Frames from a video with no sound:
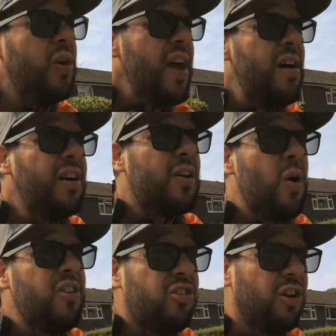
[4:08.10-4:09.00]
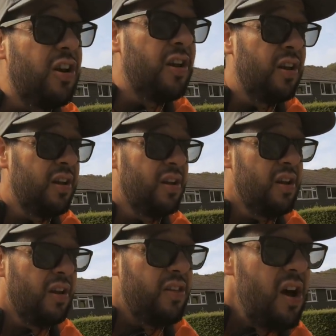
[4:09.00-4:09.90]
without a question
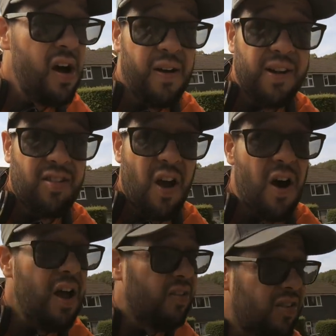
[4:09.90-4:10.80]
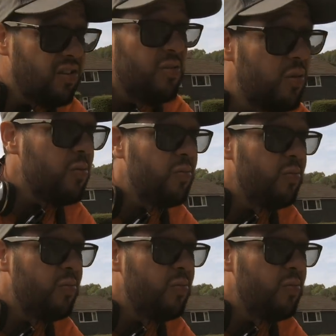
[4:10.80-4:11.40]
the hardest tyres to